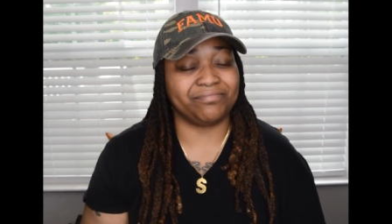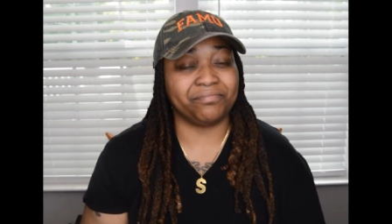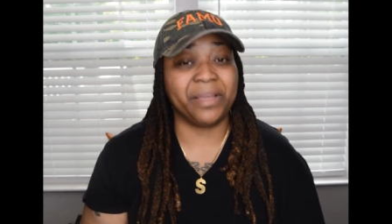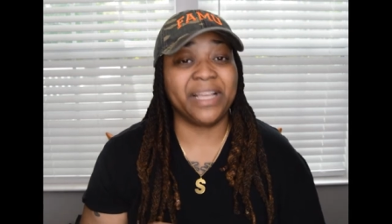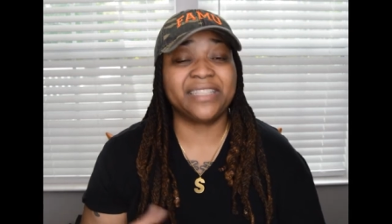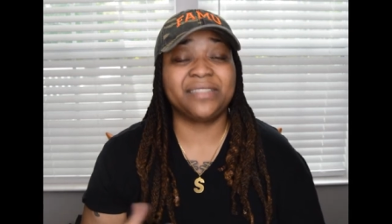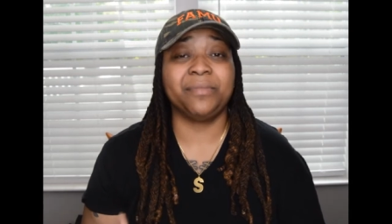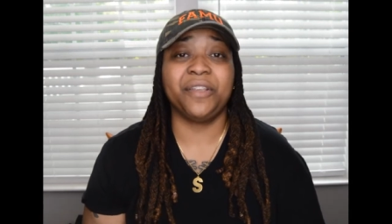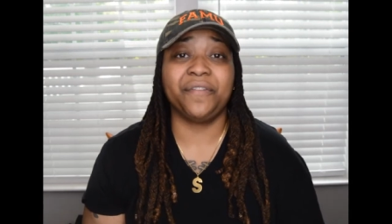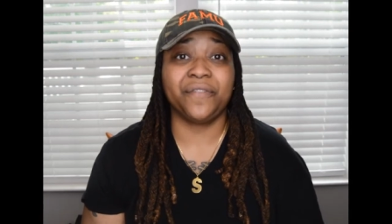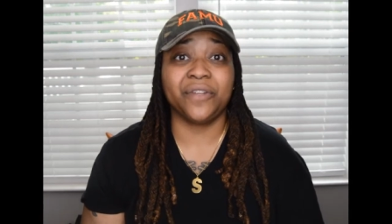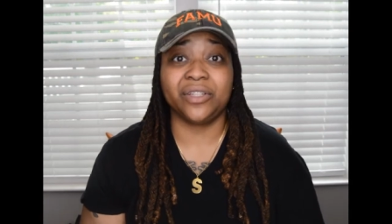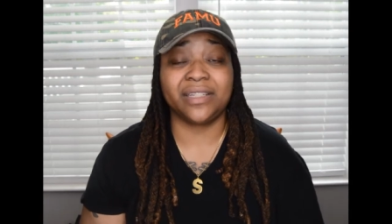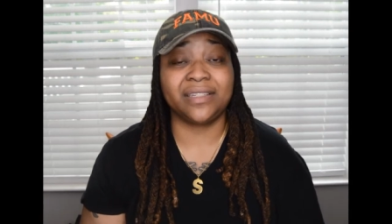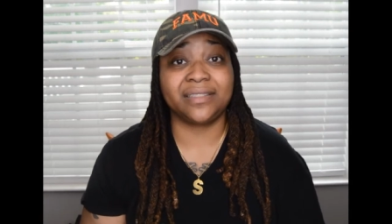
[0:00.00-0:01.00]
makes me
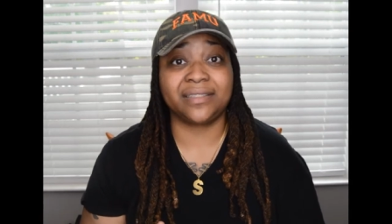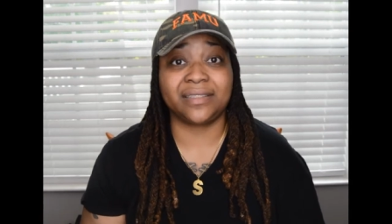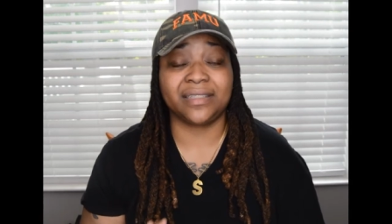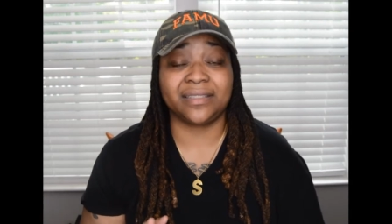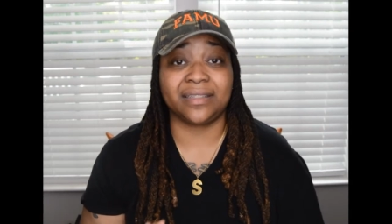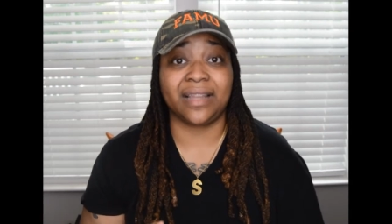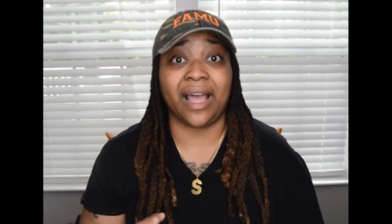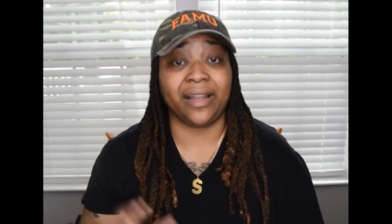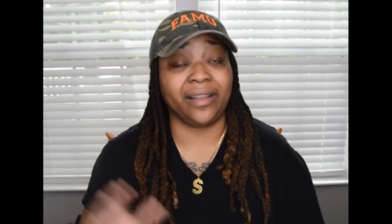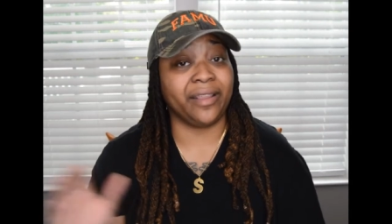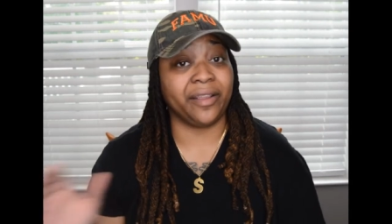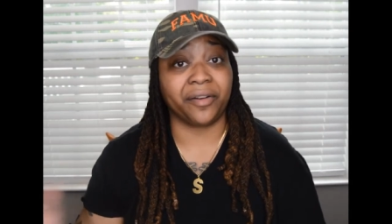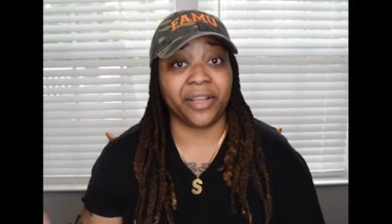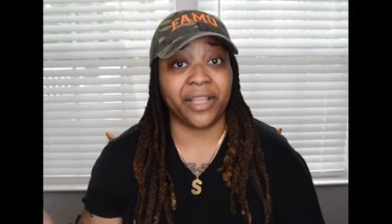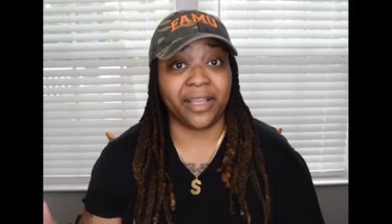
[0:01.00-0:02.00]
feel that it's not
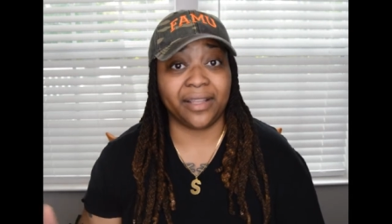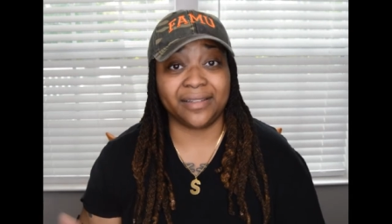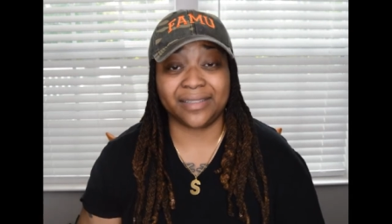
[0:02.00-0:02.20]
there yet.